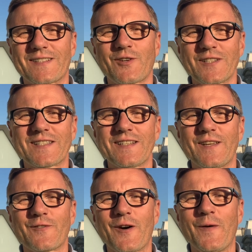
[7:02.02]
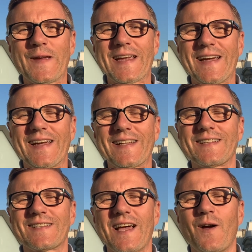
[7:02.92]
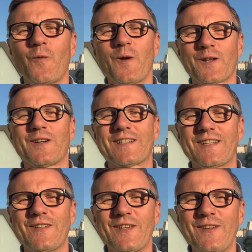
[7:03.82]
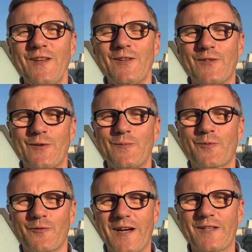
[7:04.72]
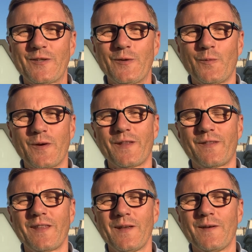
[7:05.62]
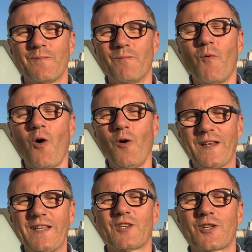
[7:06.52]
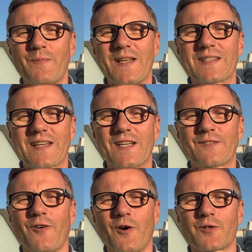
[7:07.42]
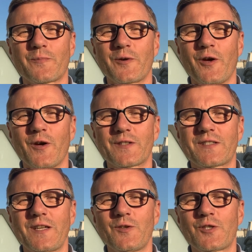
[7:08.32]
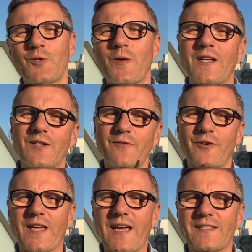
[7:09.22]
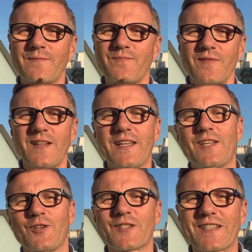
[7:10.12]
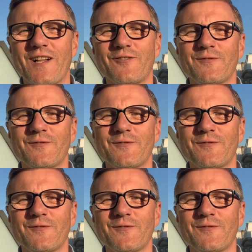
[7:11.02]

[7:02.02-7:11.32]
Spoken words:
constantly growing, and I will continue to provide you with more leadership insights for entrepreneurs. See you soon, and don't forget, lead yourself.